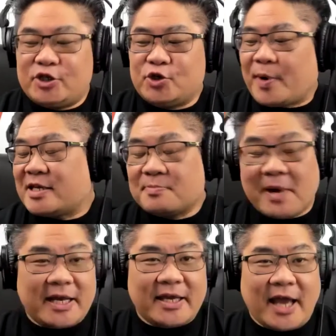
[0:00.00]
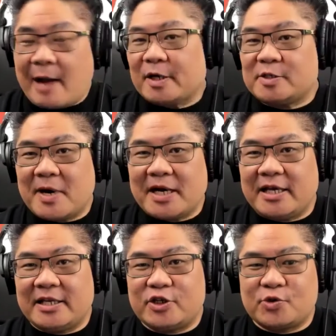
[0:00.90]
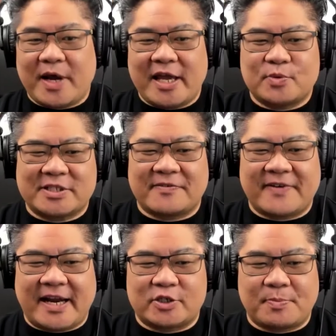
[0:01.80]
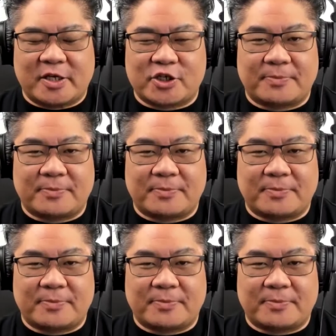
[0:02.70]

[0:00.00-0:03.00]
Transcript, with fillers: you raise money? How much money did you raise? What's the financial picture?